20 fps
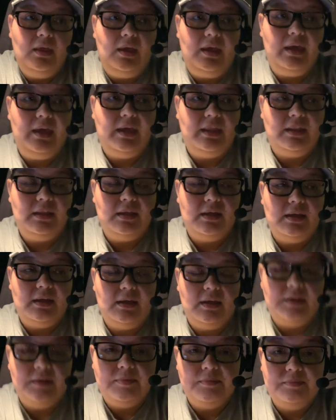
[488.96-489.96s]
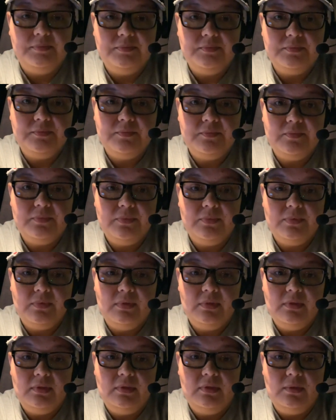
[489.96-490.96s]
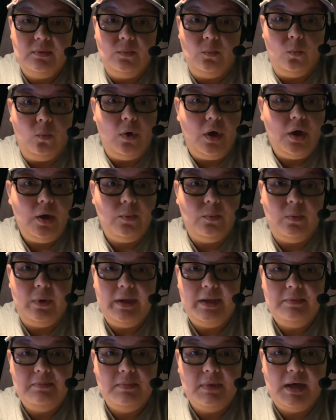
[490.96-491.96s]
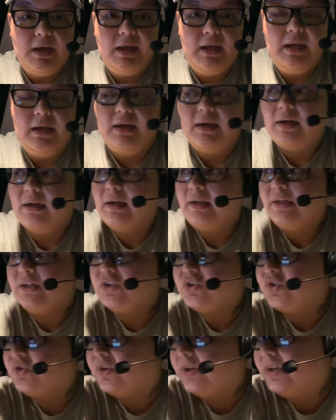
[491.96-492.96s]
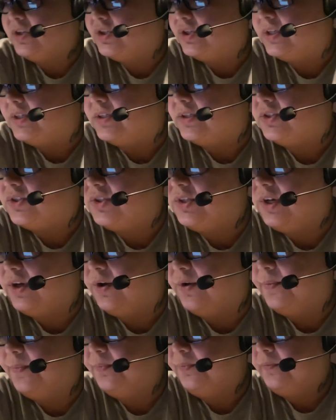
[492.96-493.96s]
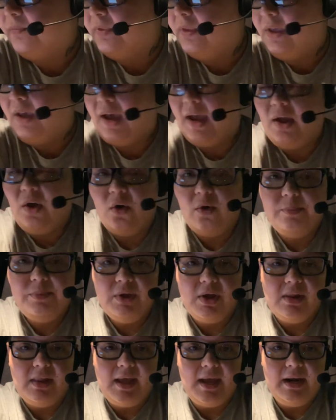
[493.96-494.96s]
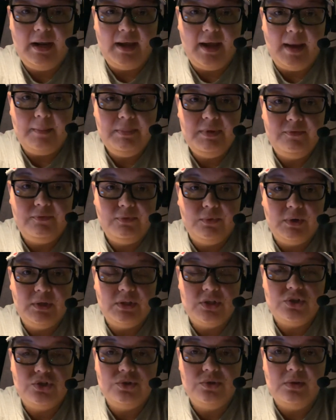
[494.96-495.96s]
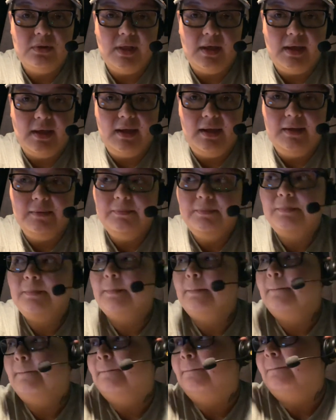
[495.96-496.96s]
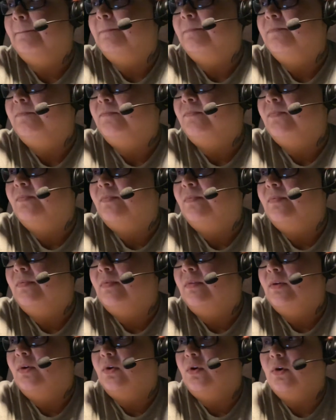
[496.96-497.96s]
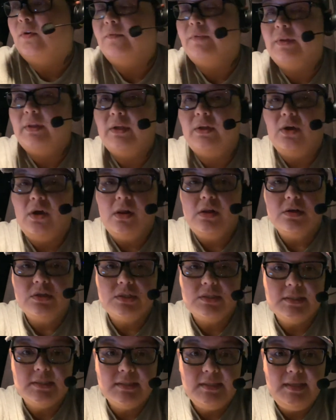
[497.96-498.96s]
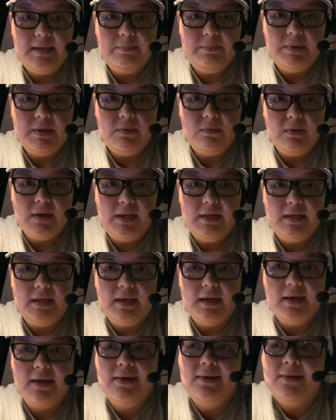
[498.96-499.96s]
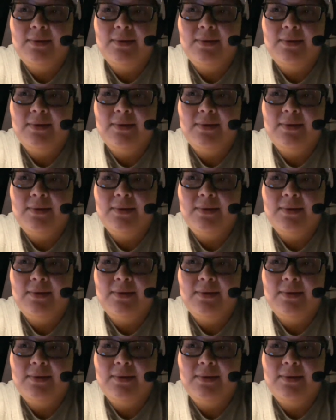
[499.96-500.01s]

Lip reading: and await my instructions. So I hope y'all had a happy 4th of July. Hopefully y'all are sleeping right now.